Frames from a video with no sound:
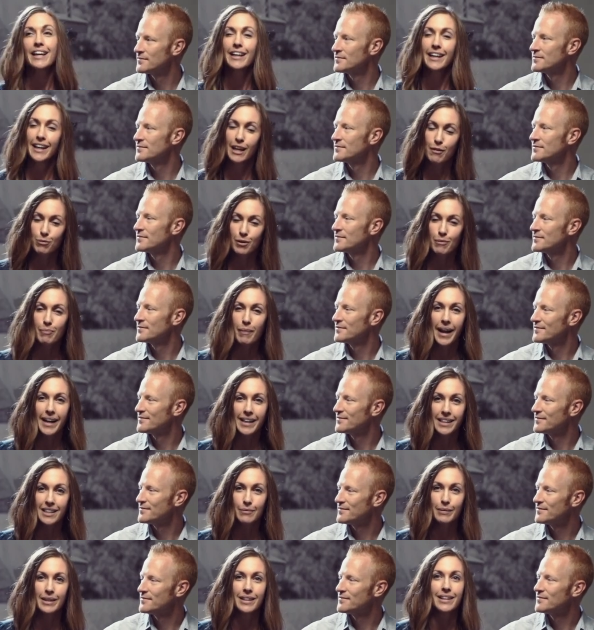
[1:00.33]
Speaker 1: he kept
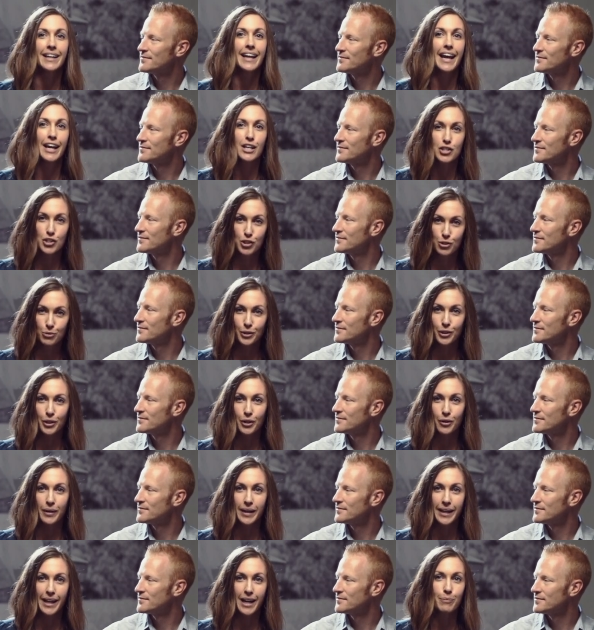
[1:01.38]
reminding me, like, as you were
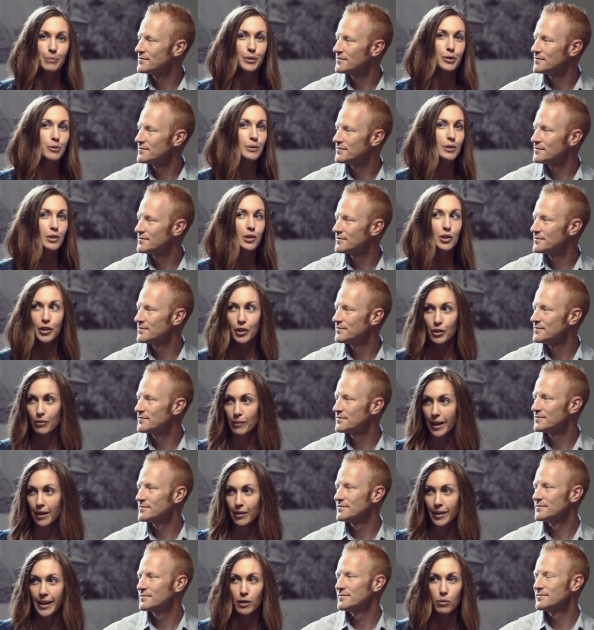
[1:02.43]
growing up, you would look
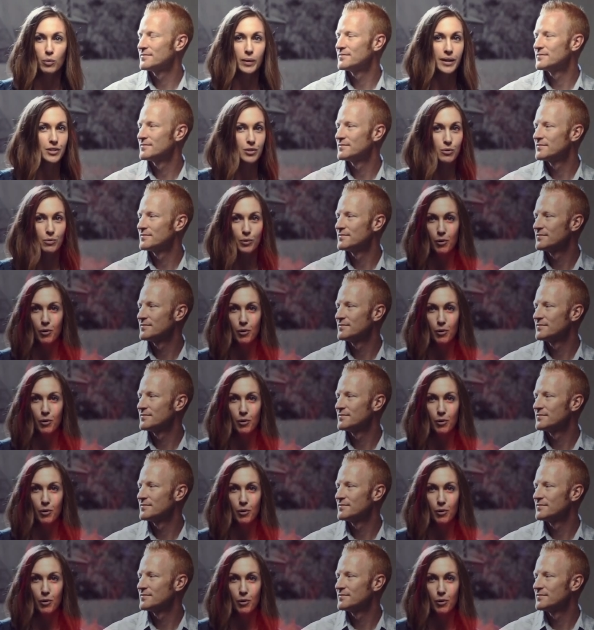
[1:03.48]
around, like, where's a